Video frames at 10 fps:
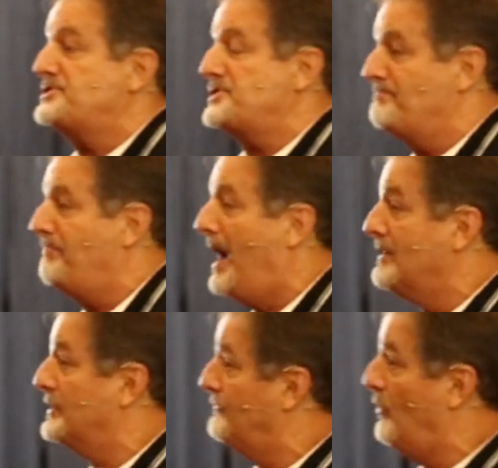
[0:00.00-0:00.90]

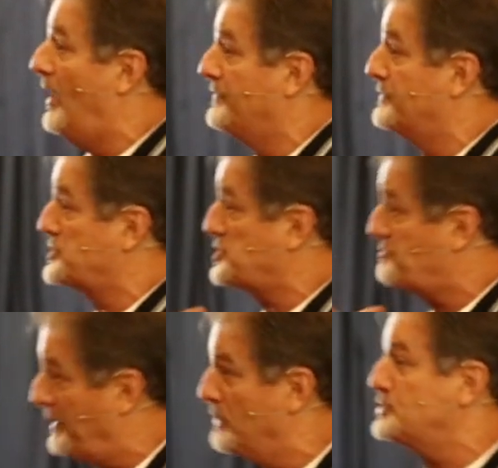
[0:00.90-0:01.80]
symbolic of what? The
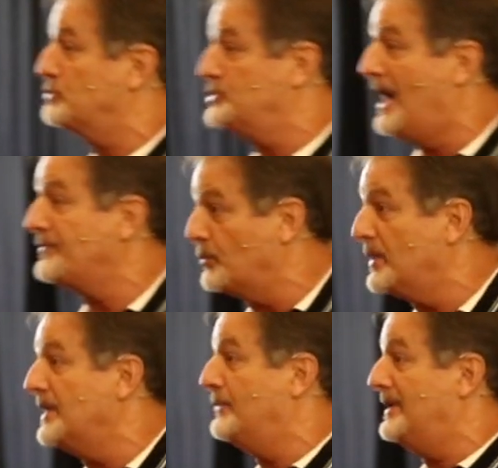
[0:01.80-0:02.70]
spiritual drought that we're
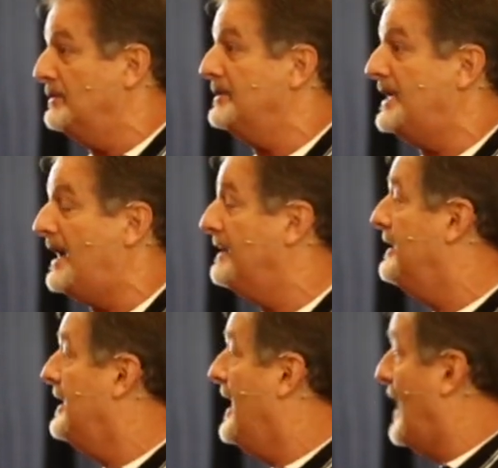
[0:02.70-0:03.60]
getting ready to look at.
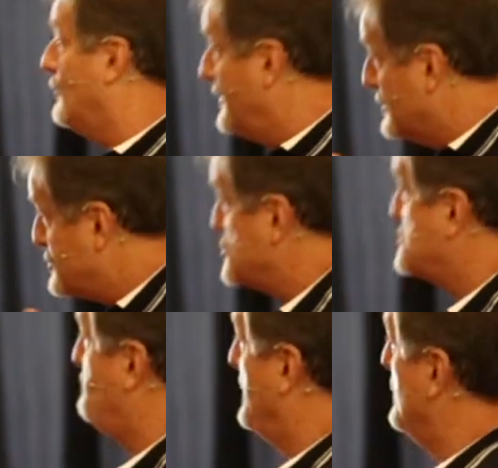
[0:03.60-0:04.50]
And when there's a
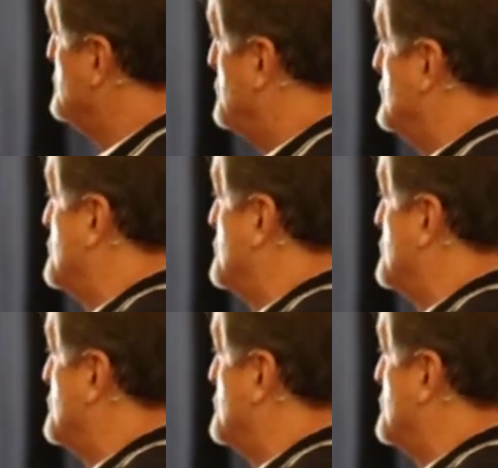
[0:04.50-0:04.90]
spiritual